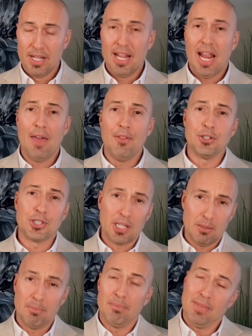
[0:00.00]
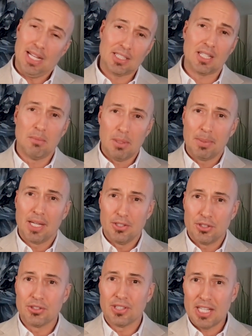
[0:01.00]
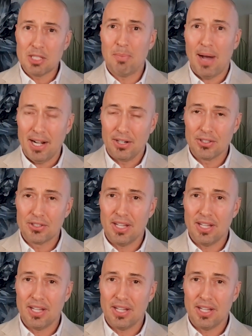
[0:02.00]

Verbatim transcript: And that's going to be because there's less buyers,